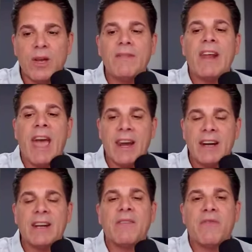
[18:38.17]
You haven't added
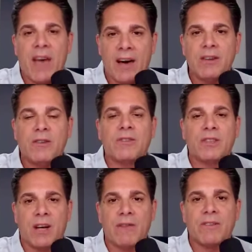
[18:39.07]
enough value to
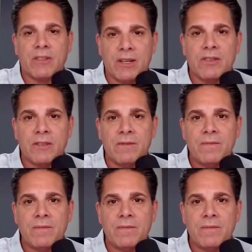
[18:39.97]
the conversation.